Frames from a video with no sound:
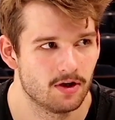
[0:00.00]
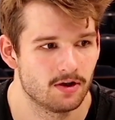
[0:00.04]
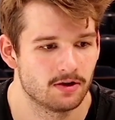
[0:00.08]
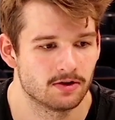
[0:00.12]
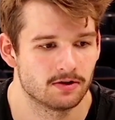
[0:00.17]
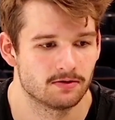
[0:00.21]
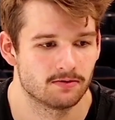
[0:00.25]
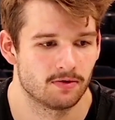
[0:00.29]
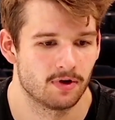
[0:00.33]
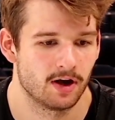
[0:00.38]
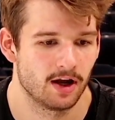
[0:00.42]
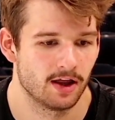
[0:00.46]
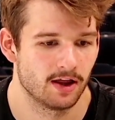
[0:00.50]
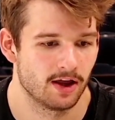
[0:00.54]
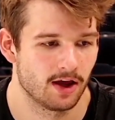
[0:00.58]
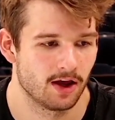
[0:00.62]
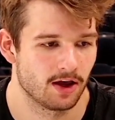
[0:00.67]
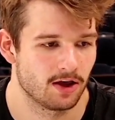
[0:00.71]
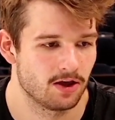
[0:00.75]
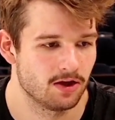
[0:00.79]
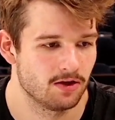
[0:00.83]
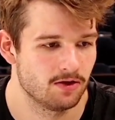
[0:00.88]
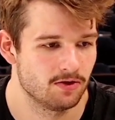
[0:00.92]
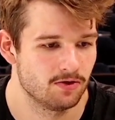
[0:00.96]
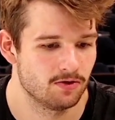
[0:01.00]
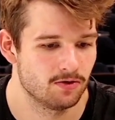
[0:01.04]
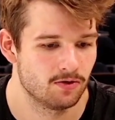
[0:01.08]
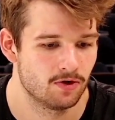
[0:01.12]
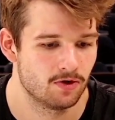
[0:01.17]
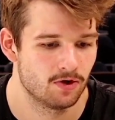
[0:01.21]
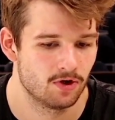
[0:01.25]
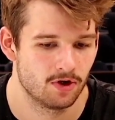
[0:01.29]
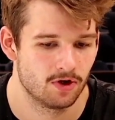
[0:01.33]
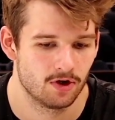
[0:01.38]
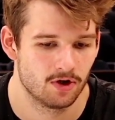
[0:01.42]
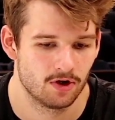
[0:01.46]
Right? Like you
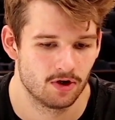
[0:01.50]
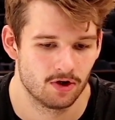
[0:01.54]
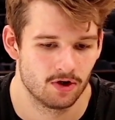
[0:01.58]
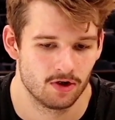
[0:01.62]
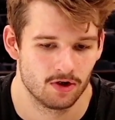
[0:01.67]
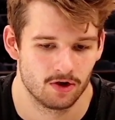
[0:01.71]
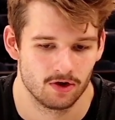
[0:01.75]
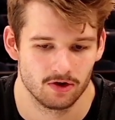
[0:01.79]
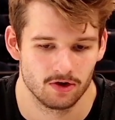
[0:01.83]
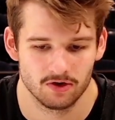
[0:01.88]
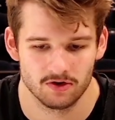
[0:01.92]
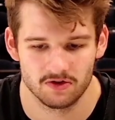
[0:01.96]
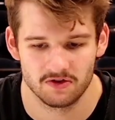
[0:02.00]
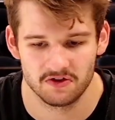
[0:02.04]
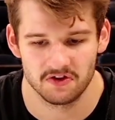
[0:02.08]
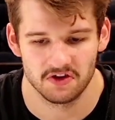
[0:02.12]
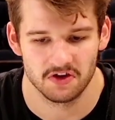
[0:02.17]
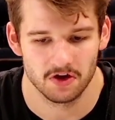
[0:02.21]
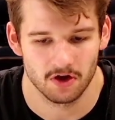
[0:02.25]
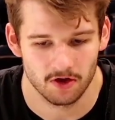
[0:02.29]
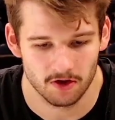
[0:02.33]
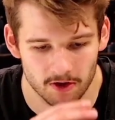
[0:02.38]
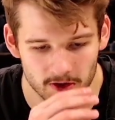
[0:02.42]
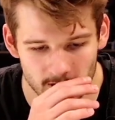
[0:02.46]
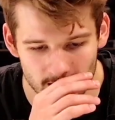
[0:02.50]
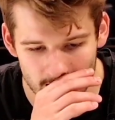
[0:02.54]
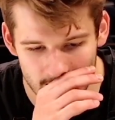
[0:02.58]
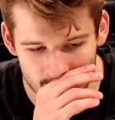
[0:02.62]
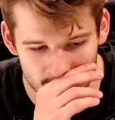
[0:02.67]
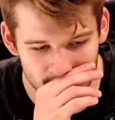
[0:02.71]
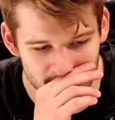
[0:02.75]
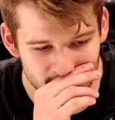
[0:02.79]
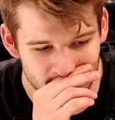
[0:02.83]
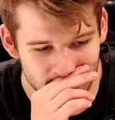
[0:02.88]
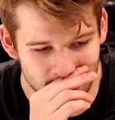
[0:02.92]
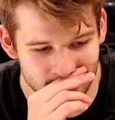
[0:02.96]
see the
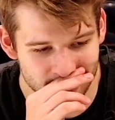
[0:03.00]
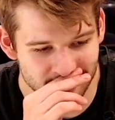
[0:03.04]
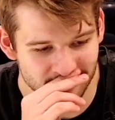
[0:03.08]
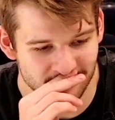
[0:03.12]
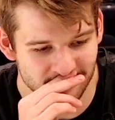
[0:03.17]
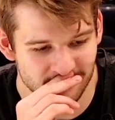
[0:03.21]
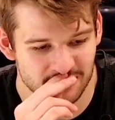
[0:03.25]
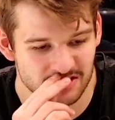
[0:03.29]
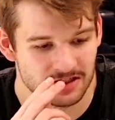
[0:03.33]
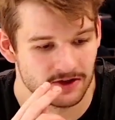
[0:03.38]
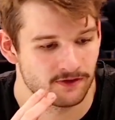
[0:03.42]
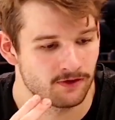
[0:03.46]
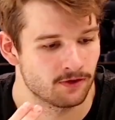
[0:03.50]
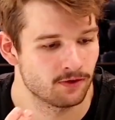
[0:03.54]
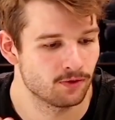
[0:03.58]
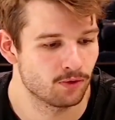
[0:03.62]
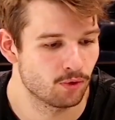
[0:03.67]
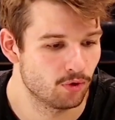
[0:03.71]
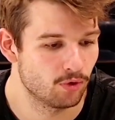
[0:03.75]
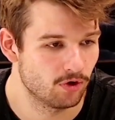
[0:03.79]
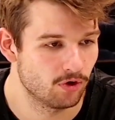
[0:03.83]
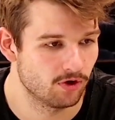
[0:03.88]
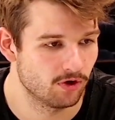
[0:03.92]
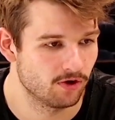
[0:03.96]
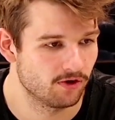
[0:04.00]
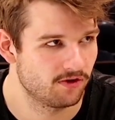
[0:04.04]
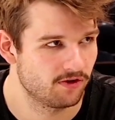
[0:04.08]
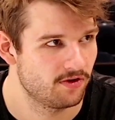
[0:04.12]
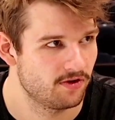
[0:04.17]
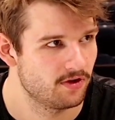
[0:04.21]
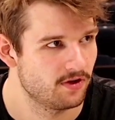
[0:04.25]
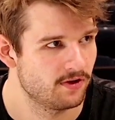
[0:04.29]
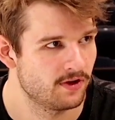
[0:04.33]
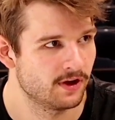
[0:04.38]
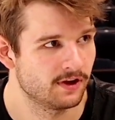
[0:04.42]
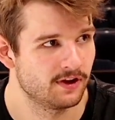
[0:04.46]
NBA has all these different rules
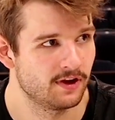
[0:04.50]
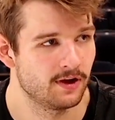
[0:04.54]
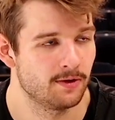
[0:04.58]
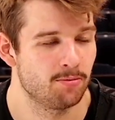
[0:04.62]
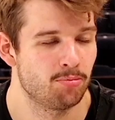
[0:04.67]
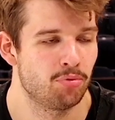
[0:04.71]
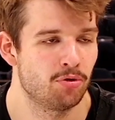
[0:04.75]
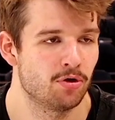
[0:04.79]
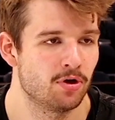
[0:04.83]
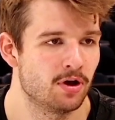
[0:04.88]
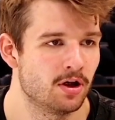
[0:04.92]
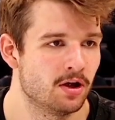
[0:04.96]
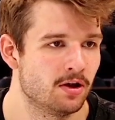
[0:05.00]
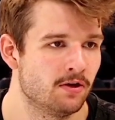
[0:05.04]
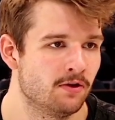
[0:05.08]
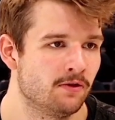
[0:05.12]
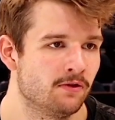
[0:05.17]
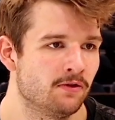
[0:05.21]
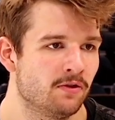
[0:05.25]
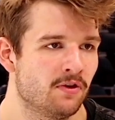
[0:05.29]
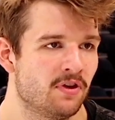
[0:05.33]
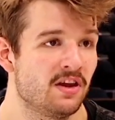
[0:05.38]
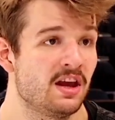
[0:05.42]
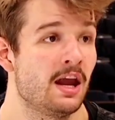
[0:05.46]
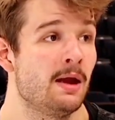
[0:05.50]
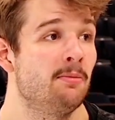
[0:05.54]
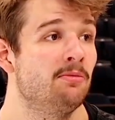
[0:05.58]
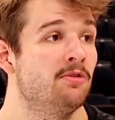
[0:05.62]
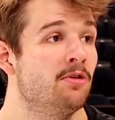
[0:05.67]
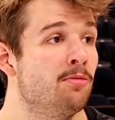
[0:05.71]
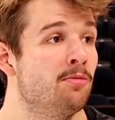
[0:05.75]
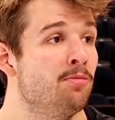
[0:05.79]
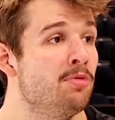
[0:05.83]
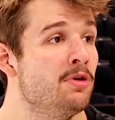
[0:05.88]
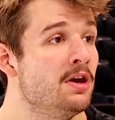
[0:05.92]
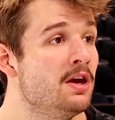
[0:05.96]
that they put in for the game
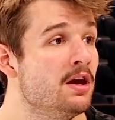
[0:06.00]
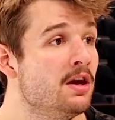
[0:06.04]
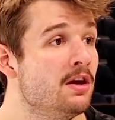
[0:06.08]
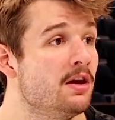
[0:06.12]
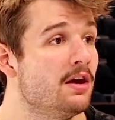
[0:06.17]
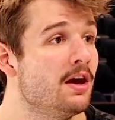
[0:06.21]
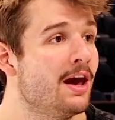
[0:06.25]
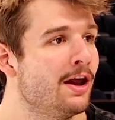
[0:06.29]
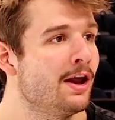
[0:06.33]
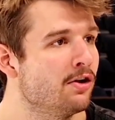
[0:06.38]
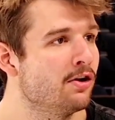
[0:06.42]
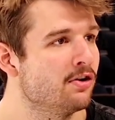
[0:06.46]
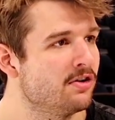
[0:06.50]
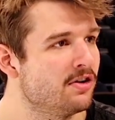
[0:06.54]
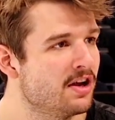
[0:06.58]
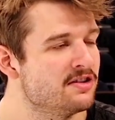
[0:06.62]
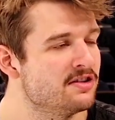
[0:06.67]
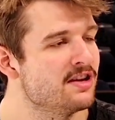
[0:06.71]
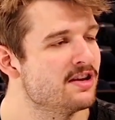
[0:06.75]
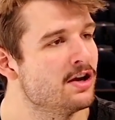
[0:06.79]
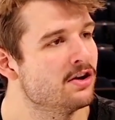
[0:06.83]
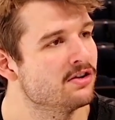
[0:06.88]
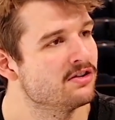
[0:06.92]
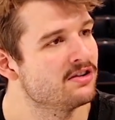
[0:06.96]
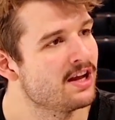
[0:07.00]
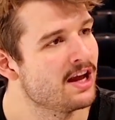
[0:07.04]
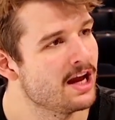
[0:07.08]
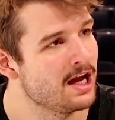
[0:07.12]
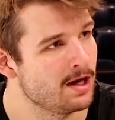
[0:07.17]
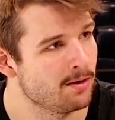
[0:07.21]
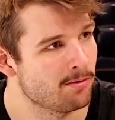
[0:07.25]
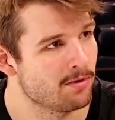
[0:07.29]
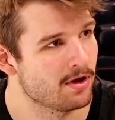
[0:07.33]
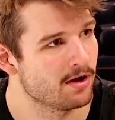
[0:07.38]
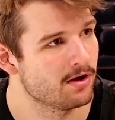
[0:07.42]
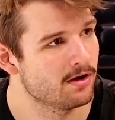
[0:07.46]
to be it's
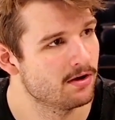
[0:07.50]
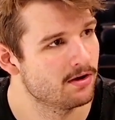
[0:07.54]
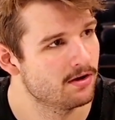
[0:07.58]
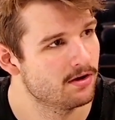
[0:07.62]
entertainment.